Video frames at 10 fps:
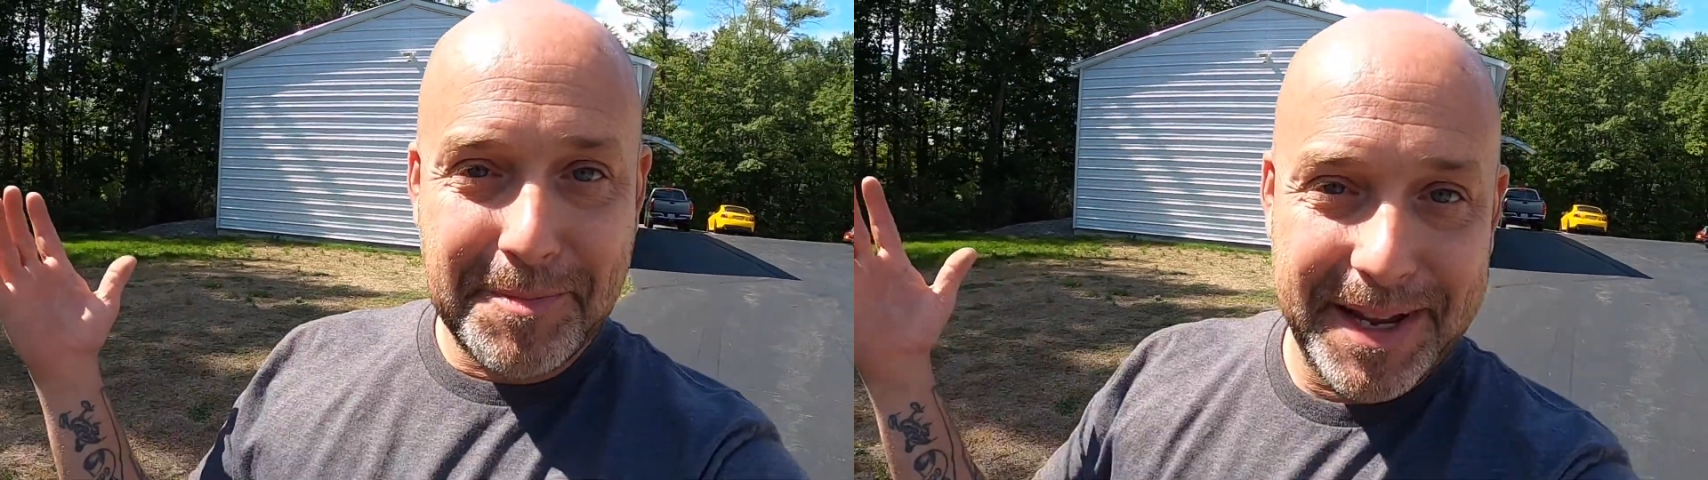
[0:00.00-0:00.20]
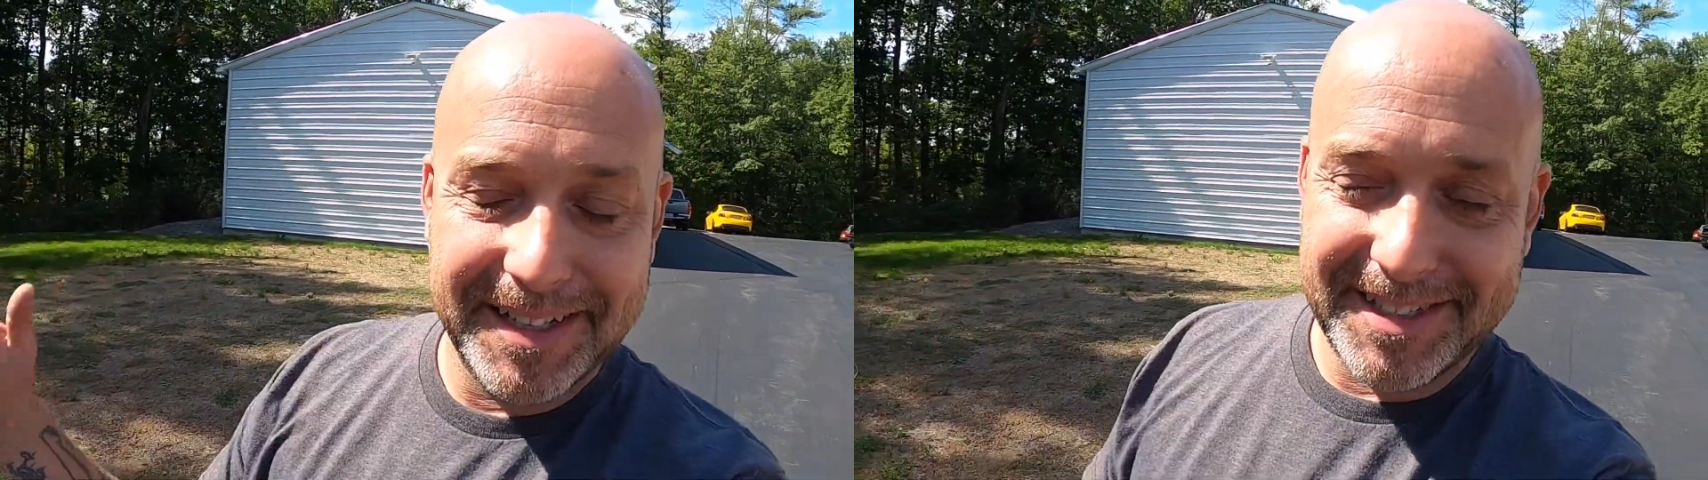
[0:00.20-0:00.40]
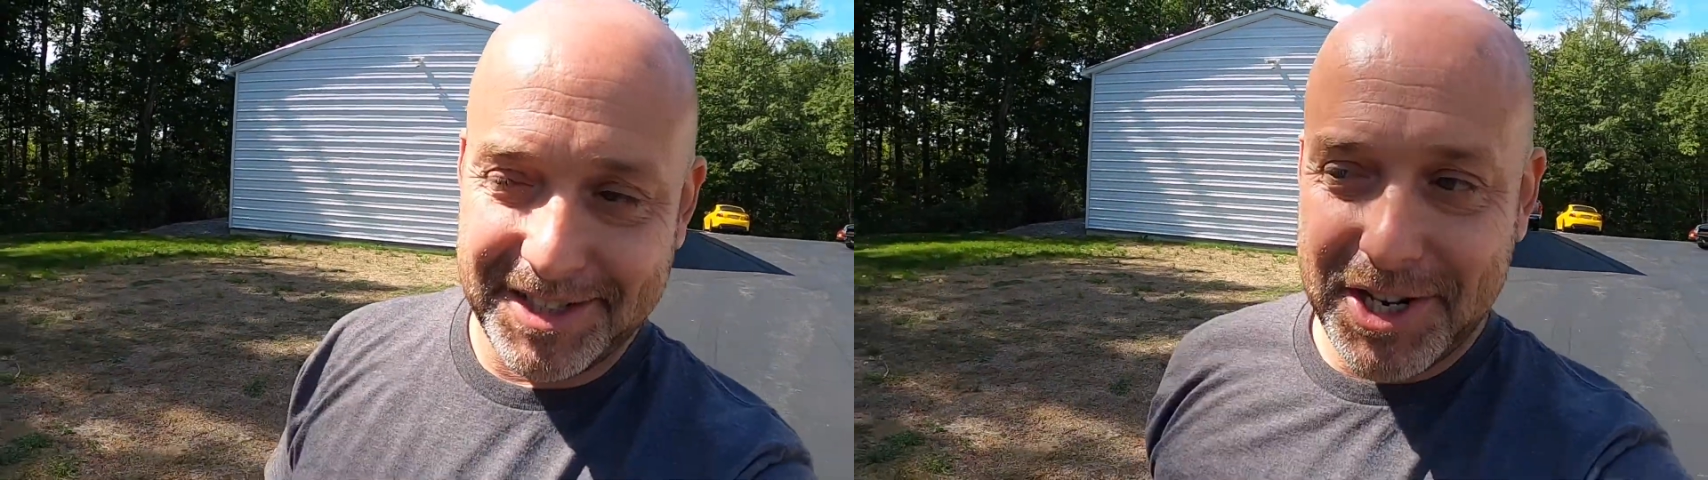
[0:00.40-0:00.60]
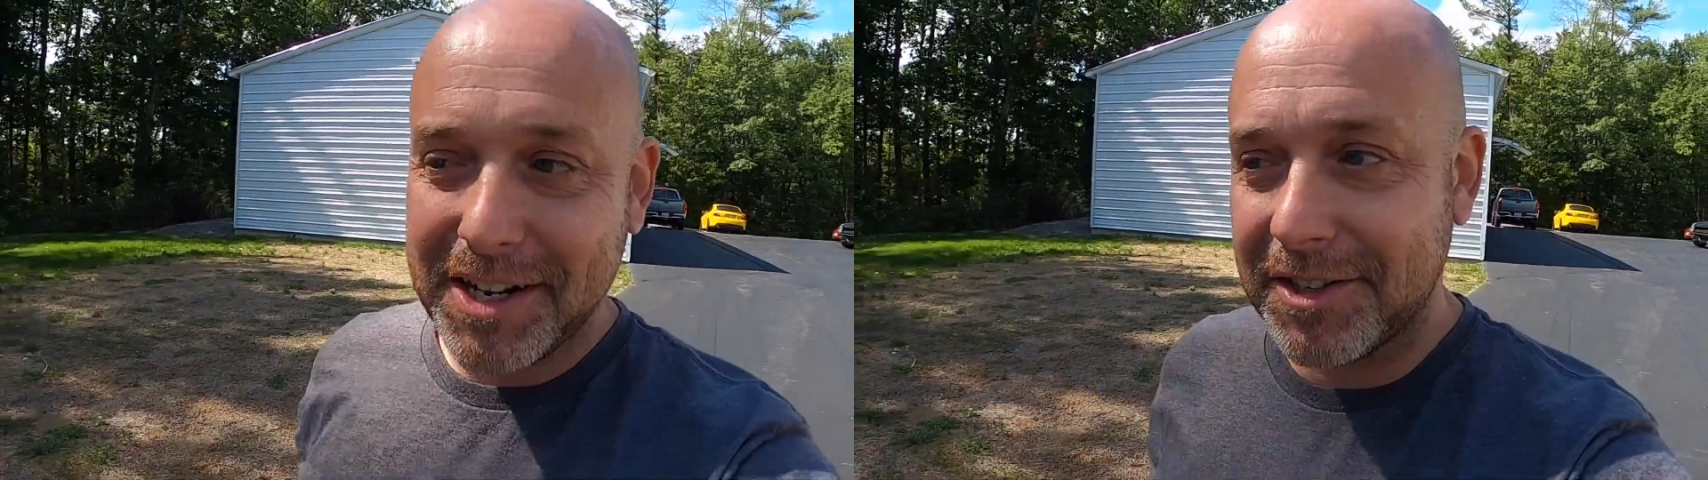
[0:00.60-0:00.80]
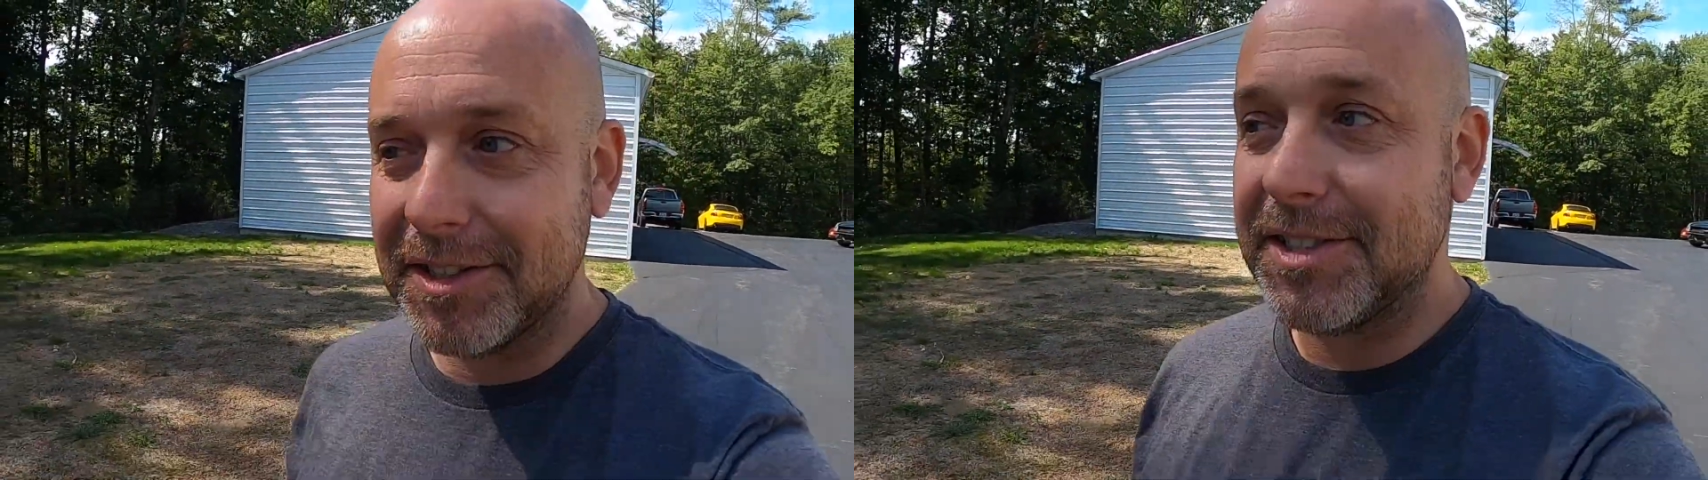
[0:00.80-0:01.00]
impedance
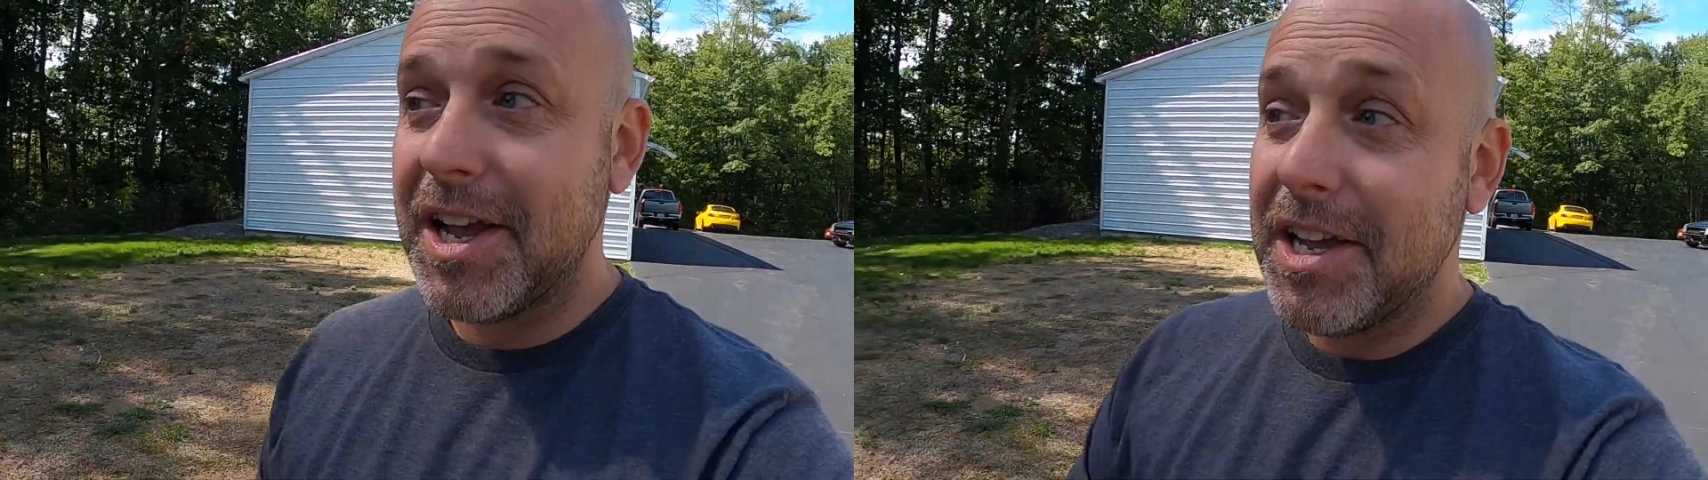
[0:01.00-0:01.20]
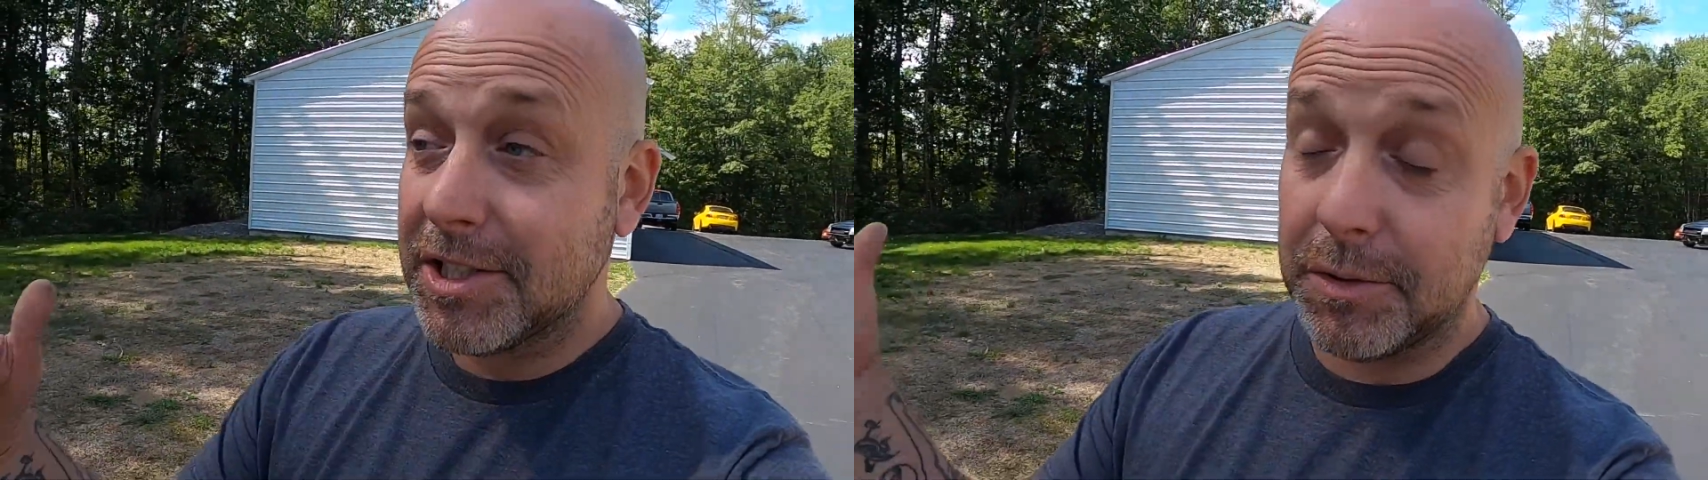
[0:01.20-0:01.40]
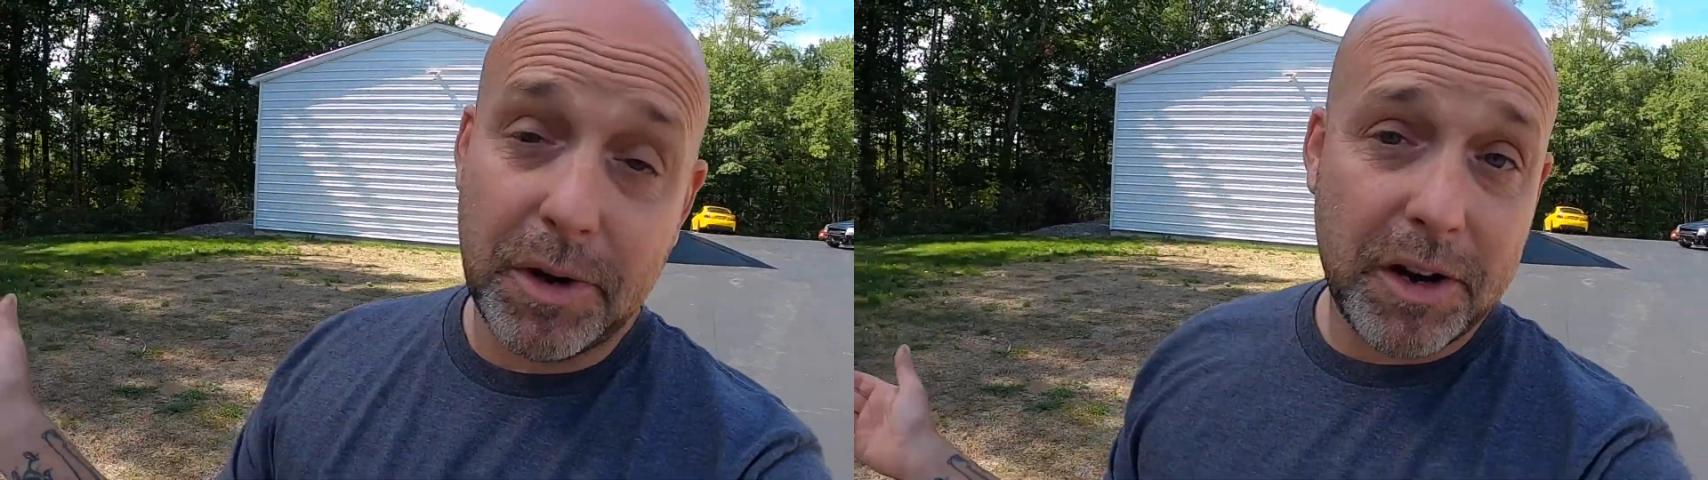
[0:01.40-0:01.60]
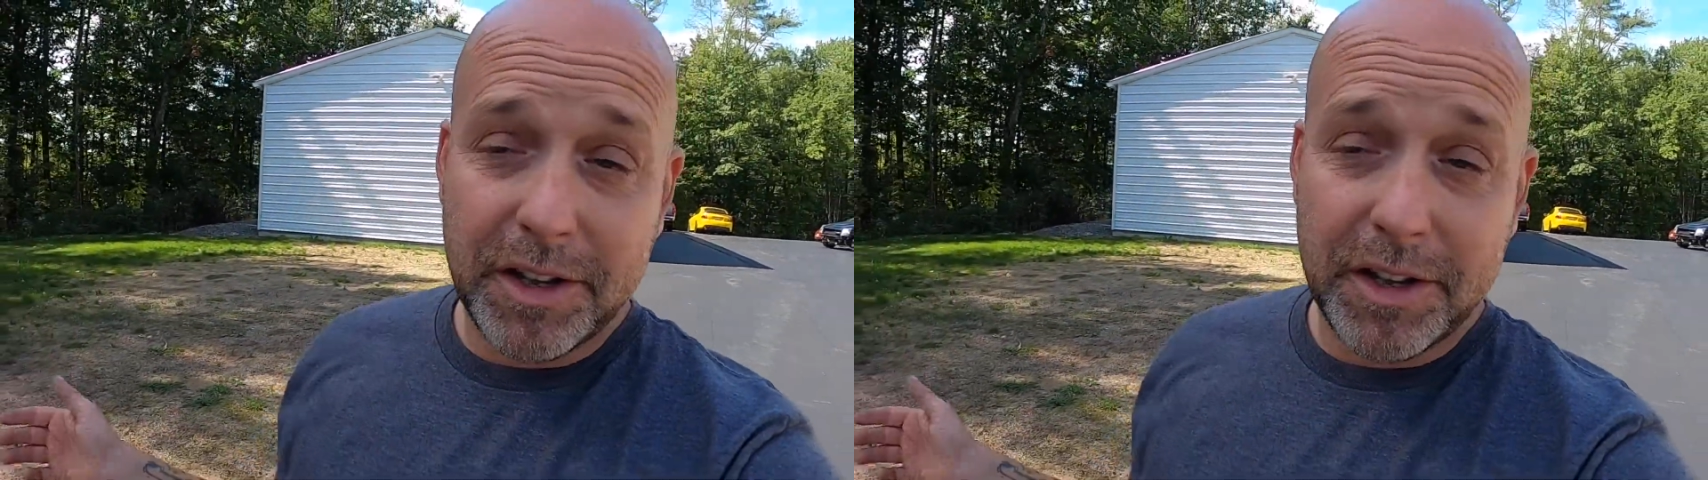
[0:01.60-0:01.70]
injectors. So